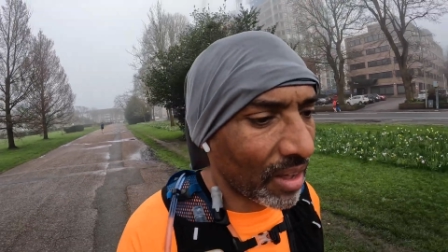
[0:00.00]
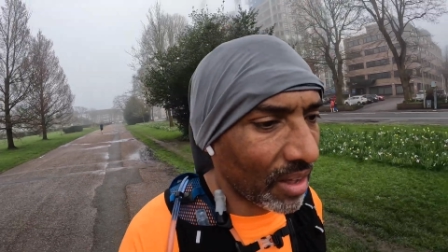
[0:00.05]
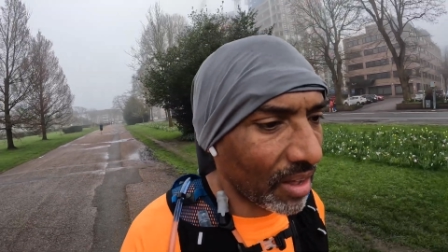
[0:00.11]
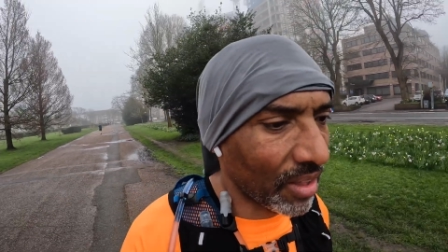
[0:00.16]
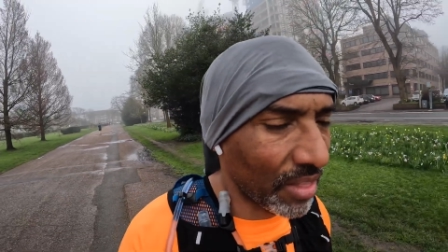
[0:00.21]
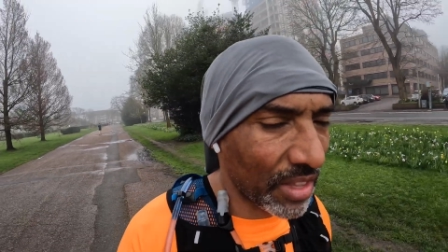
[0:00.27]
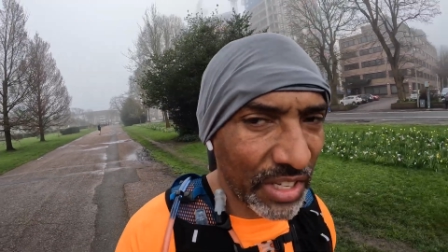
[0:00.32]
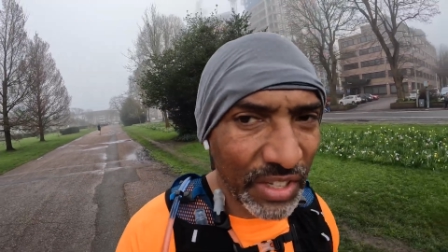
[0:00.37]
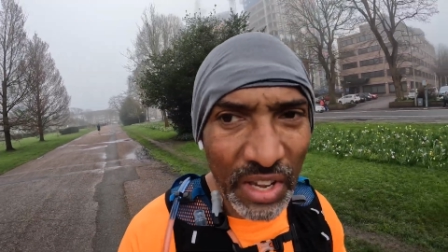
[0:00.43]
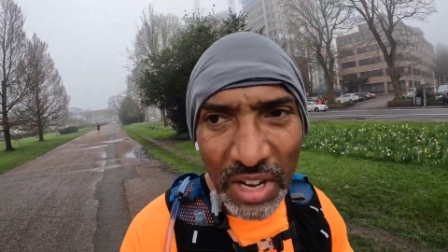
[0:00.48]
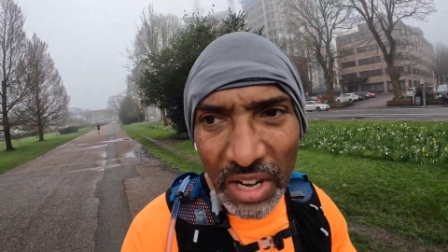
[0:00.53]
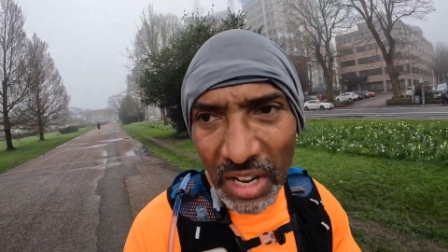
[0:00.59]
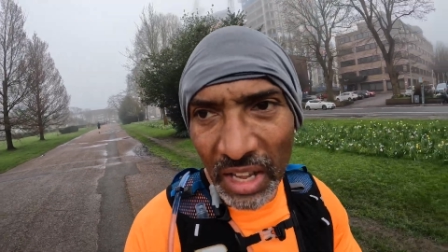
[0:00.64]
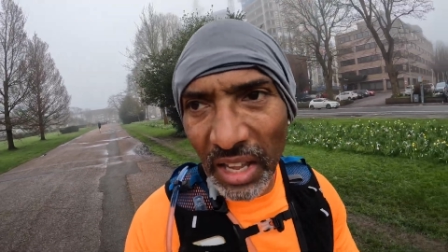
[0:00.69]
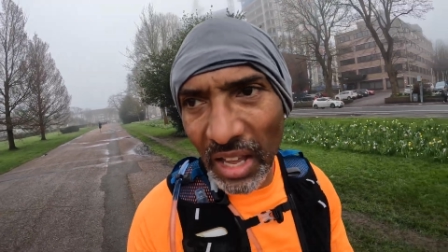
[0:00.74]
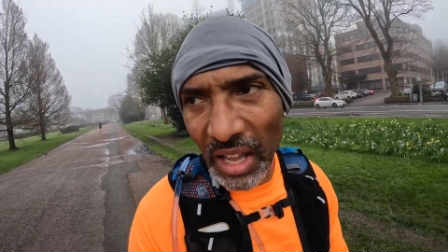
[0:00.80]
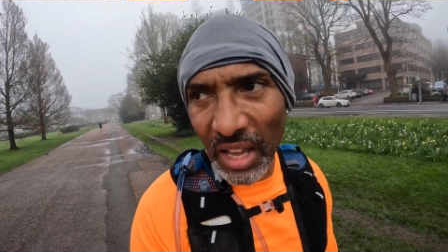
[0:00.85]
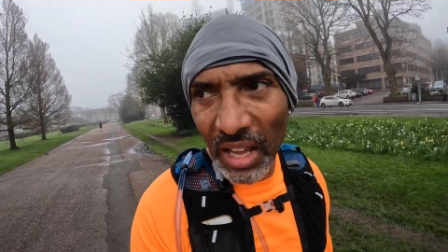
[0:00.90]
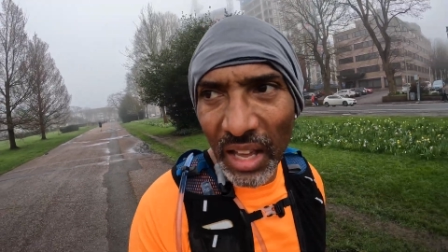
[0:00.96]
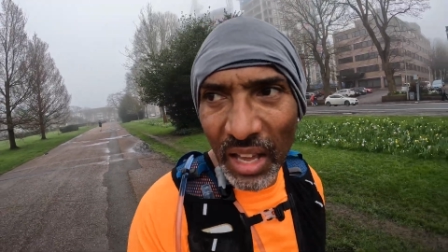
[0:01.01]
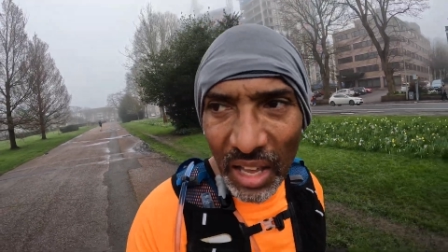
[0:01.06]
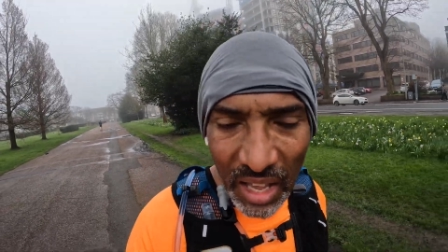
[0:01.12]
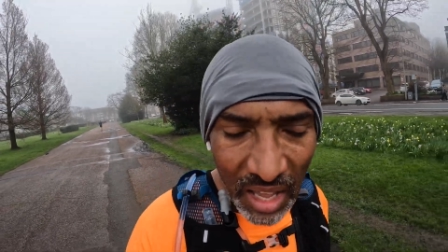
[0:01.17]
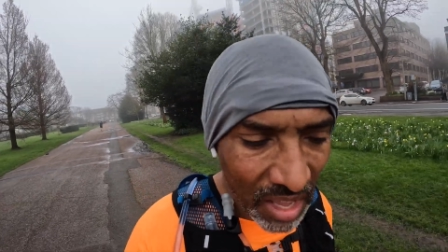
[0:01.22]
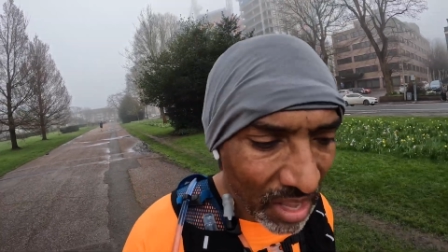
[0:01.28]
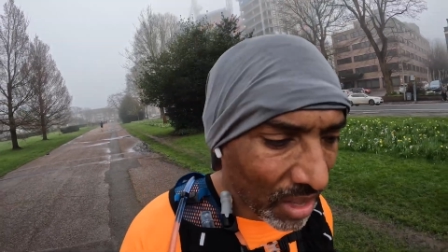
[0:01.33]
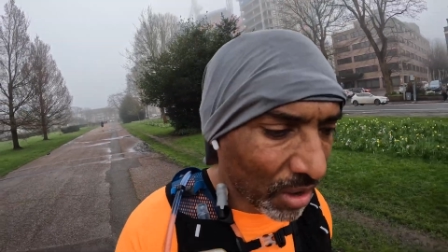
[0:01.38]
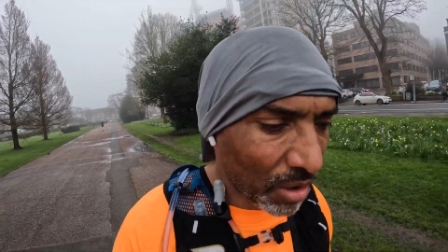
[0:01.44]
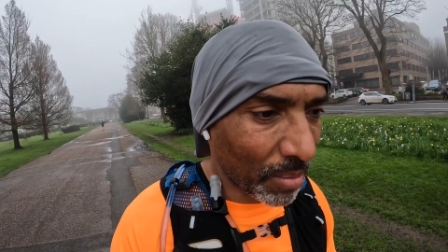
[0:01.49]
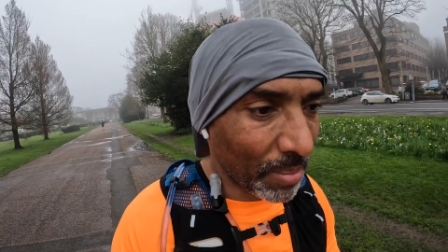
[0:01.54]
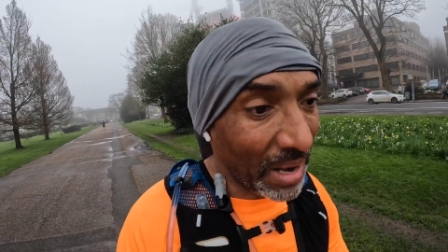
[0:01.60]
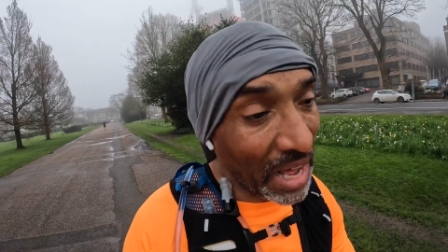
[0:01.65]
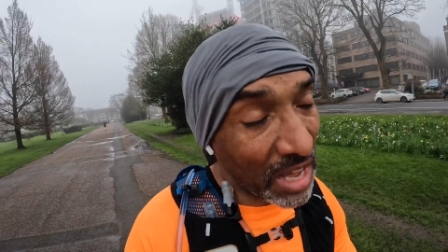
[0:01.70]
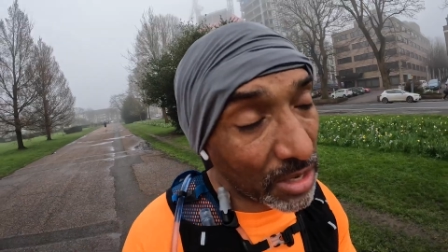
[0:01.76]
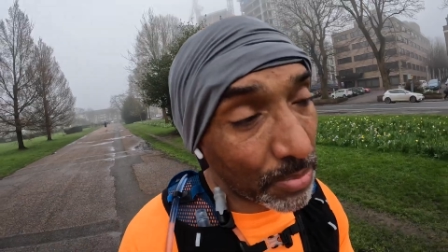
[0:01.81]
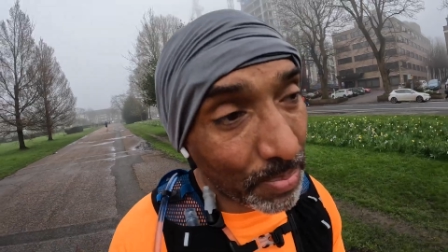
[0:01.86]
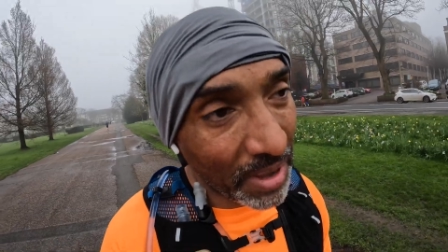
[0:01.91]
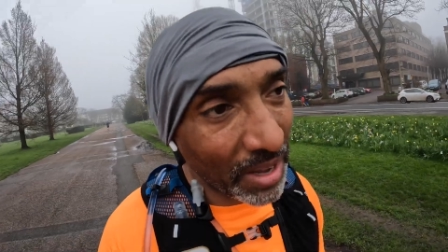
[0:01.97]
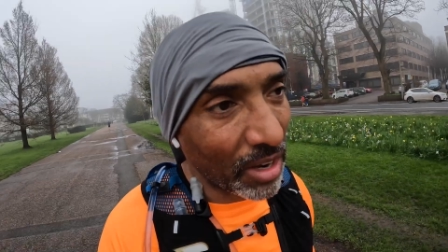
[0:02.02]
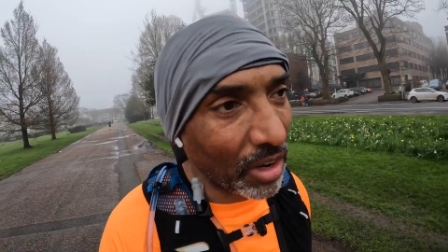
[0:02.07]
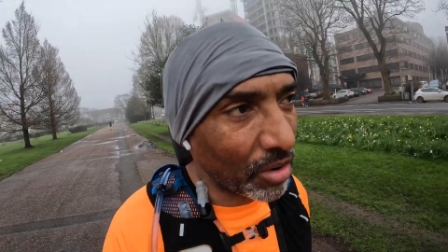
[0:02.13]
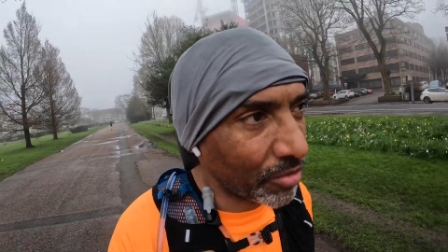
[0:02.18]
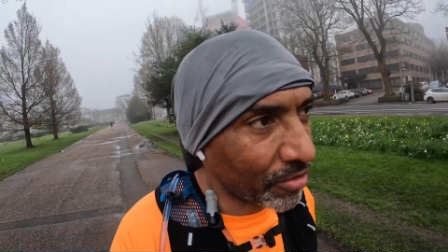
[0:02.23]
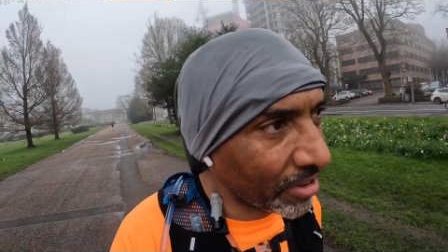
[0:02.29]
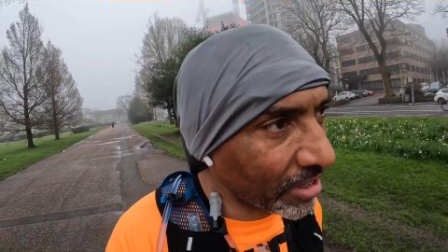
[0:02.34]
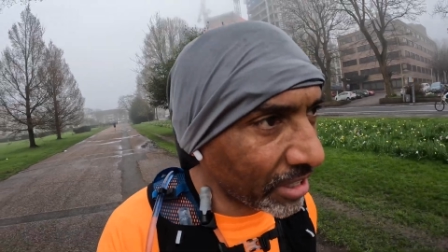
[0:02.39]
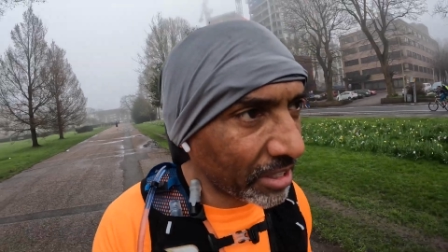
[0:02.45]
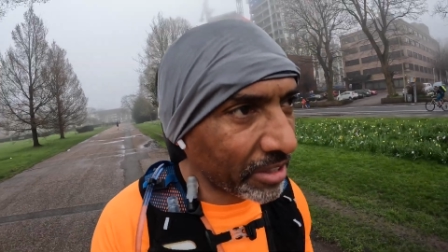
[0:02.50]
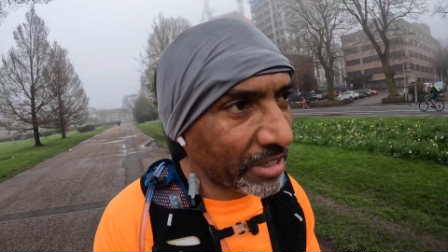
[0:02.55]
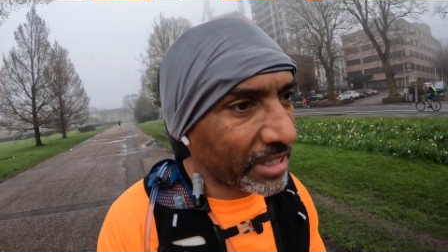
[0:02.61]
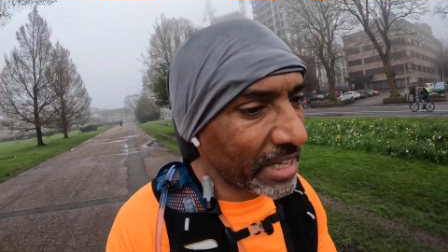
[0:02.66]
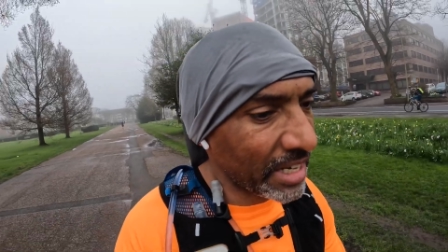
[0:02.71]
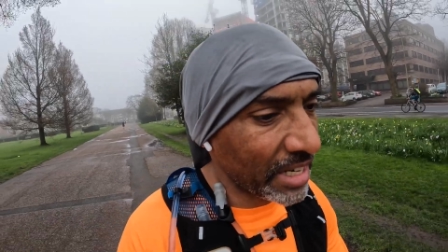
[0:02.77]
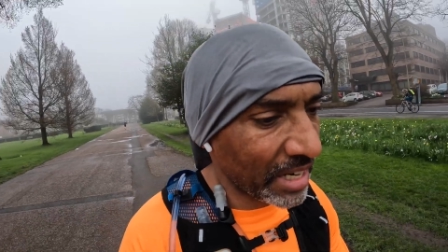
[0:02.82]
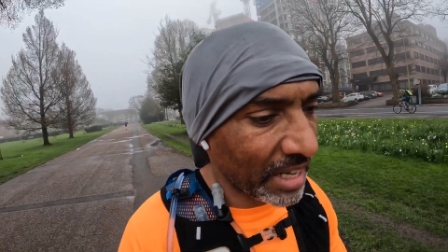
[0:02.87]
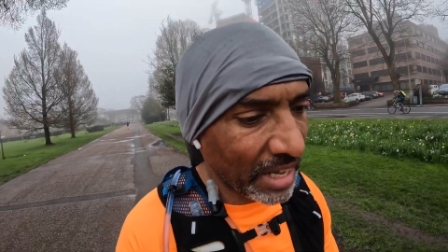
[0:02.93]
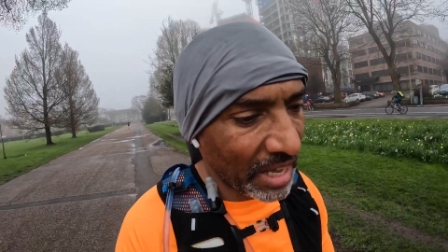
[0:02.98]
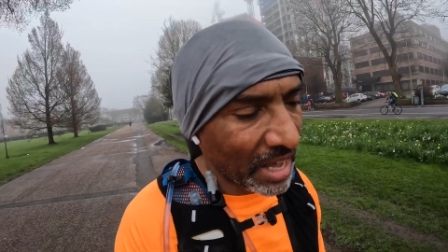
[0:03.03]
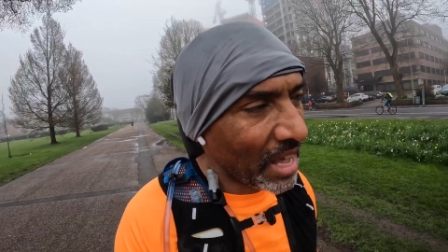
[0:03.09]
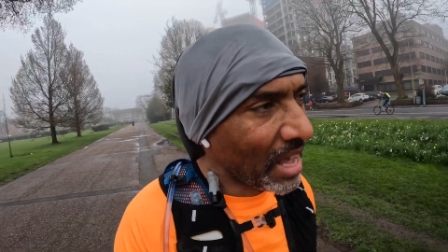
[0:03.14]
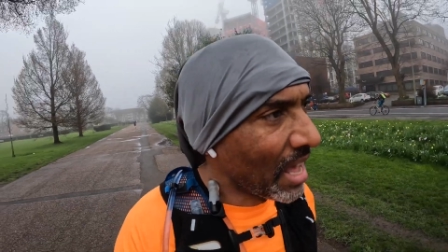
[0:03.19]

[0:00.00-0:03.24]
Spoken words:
on the Sunday, or my last big long run on the Sunday.